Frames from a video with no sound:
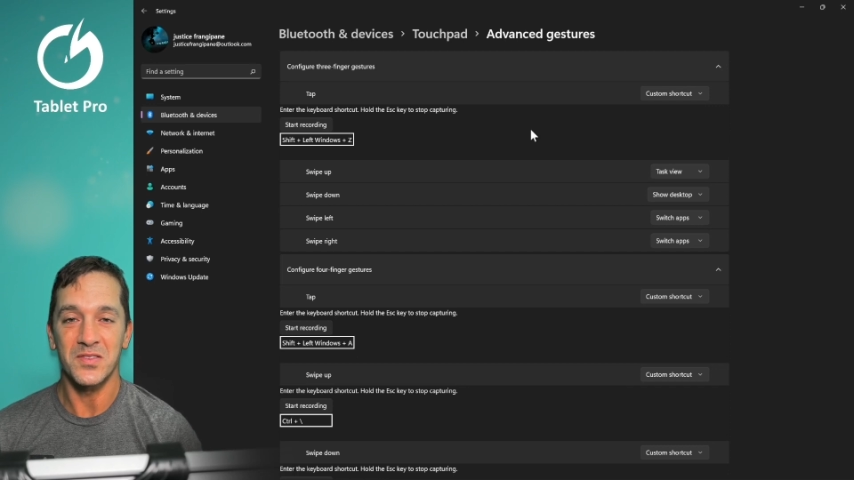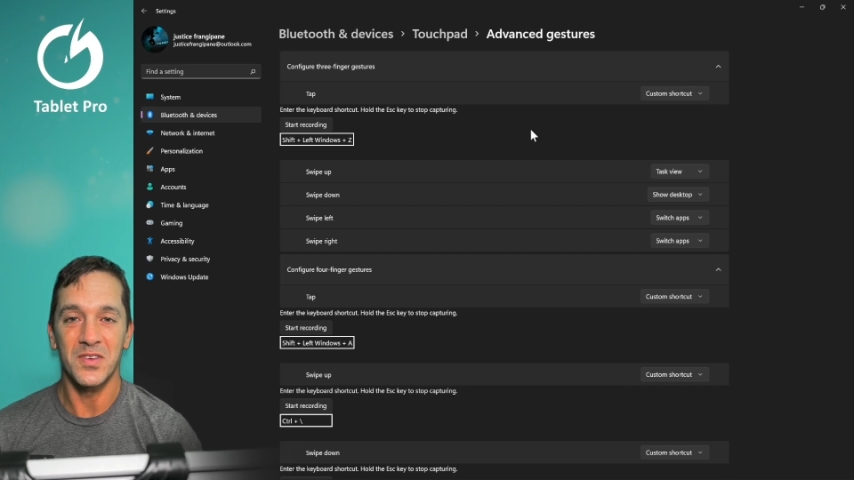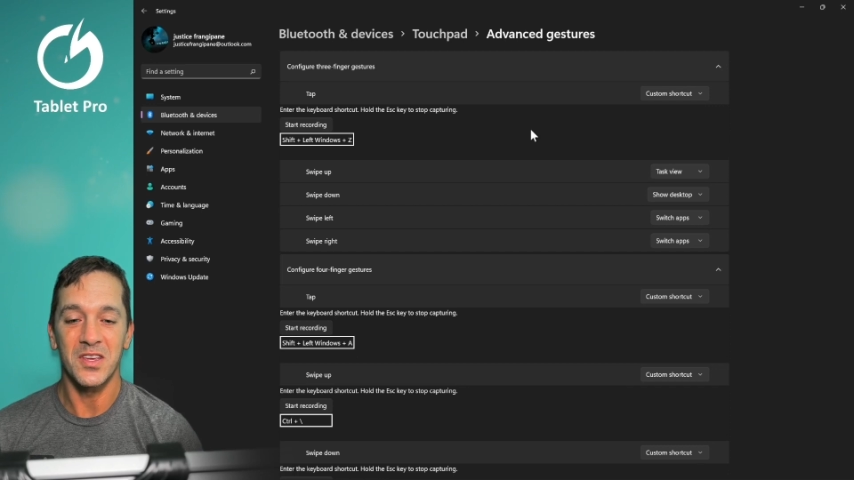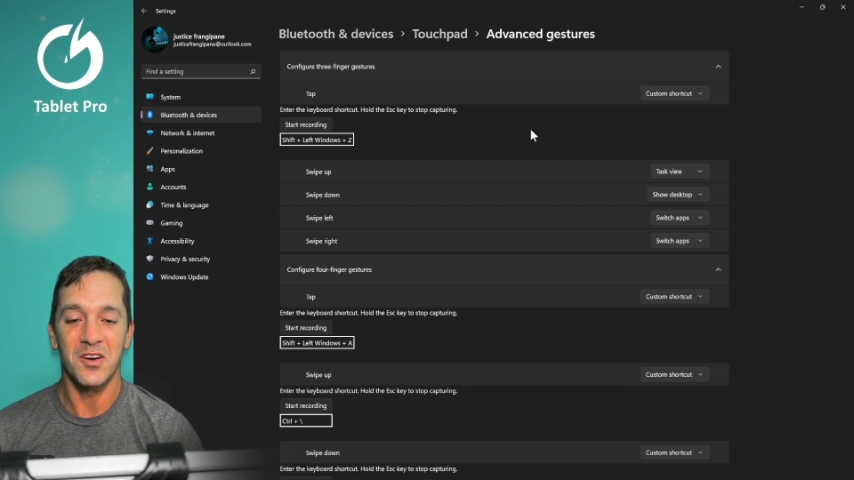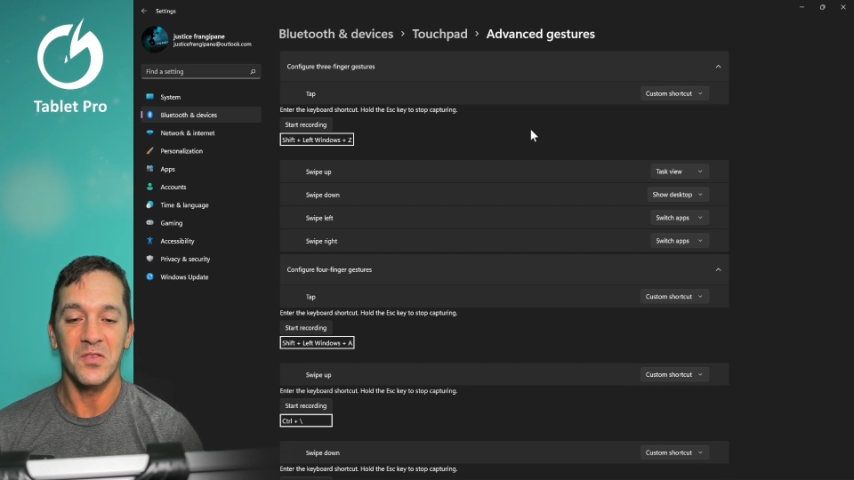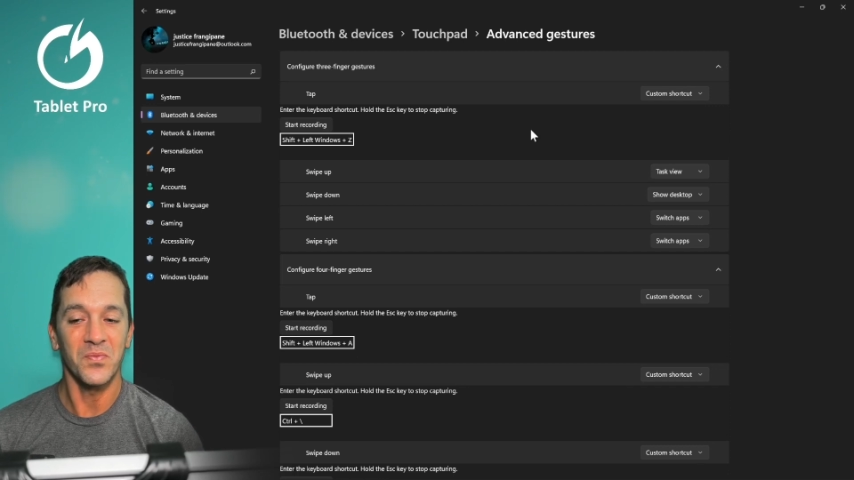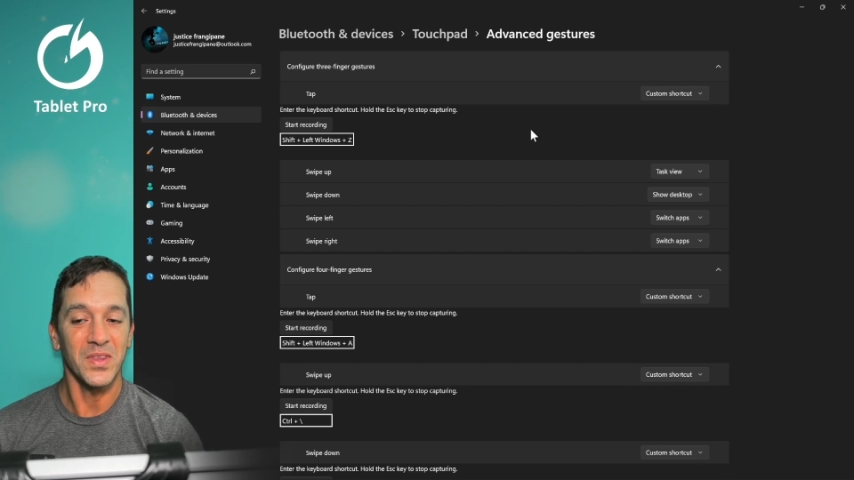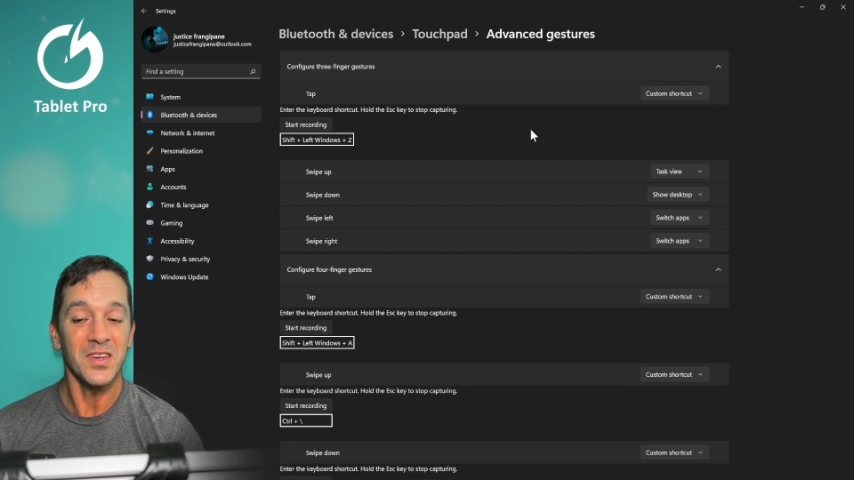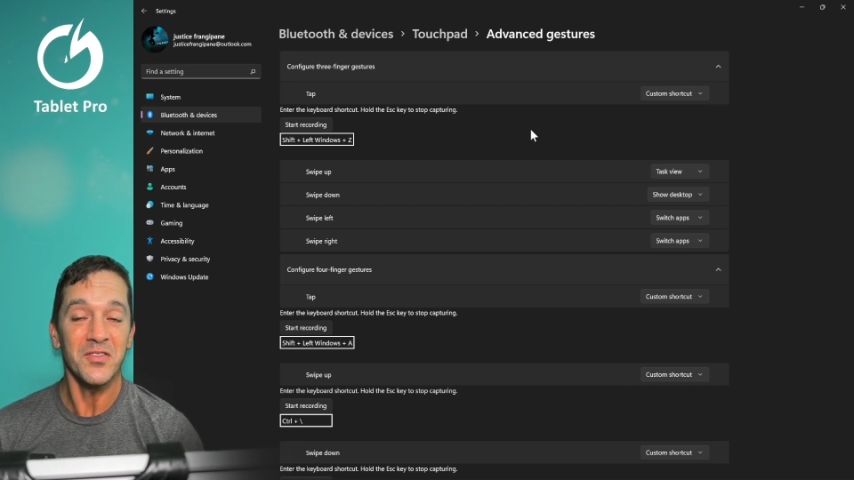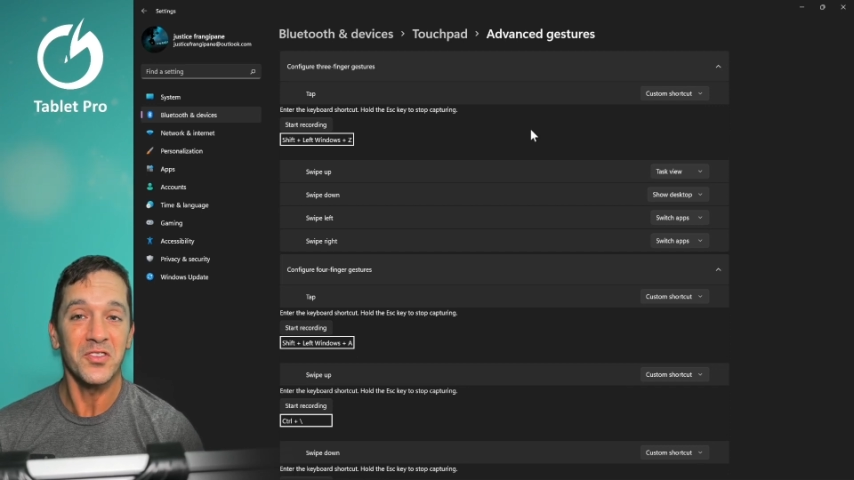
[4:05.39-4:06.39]
video
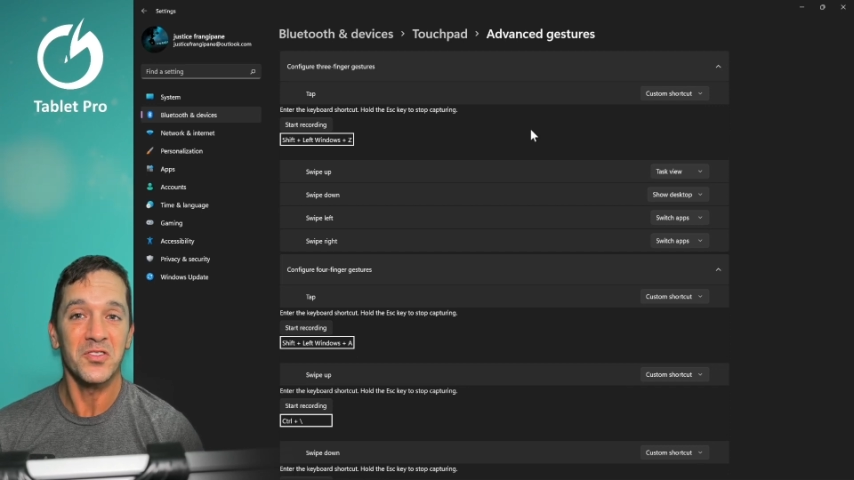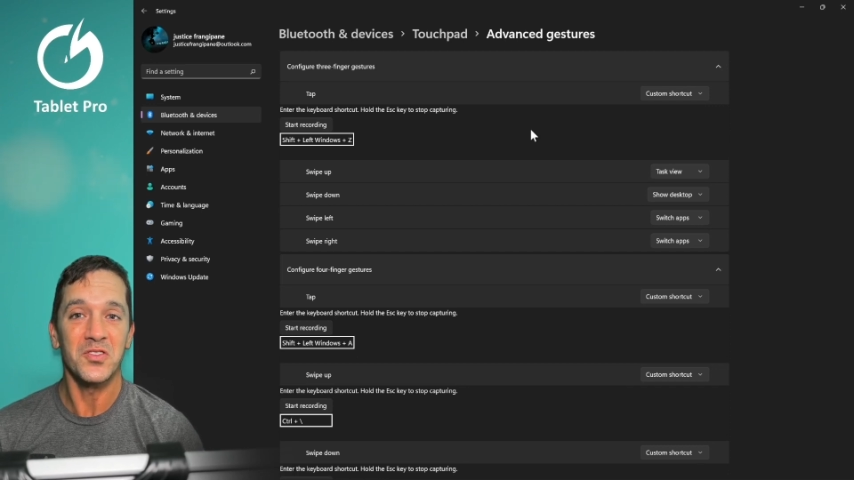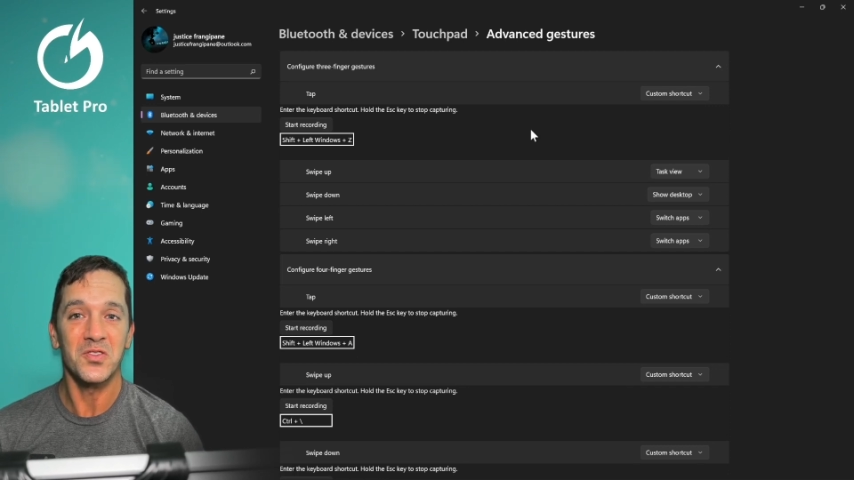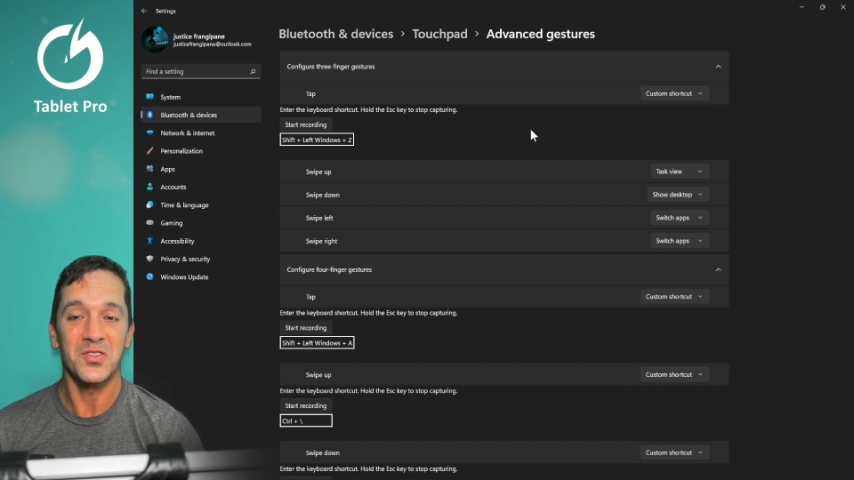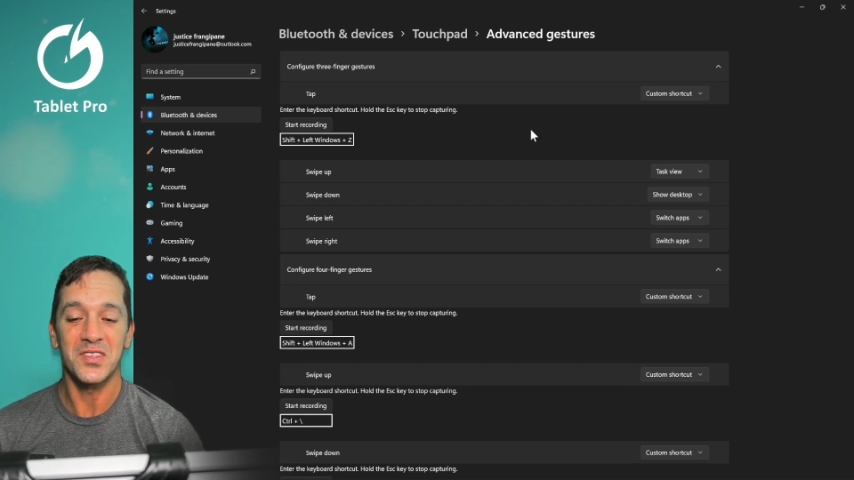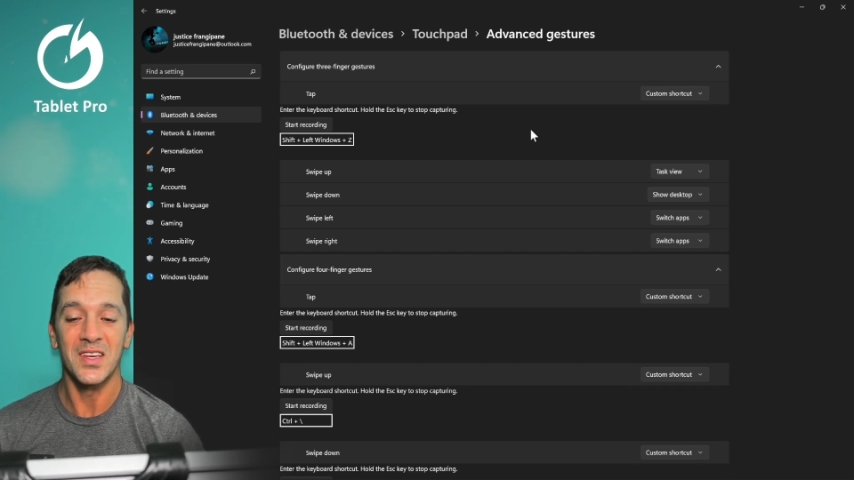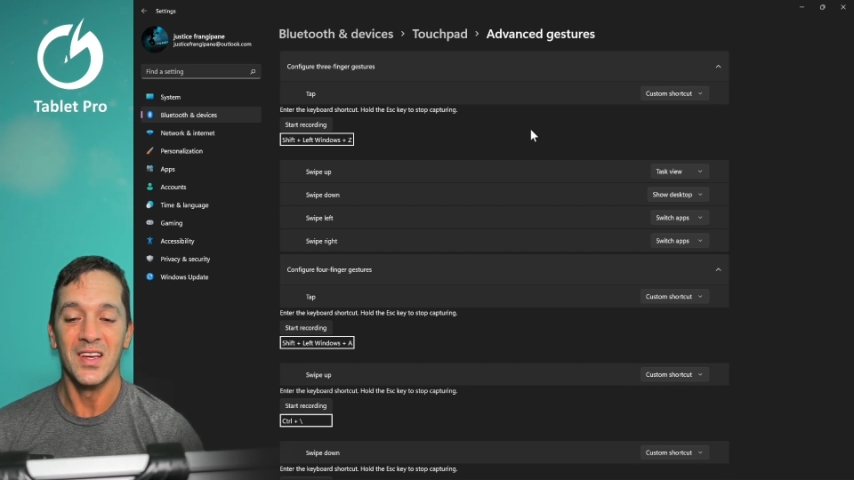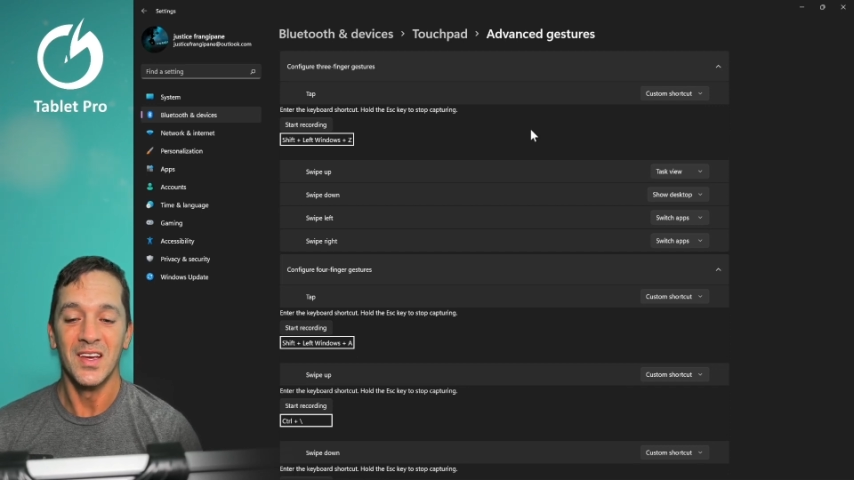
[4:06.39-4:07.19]
if you use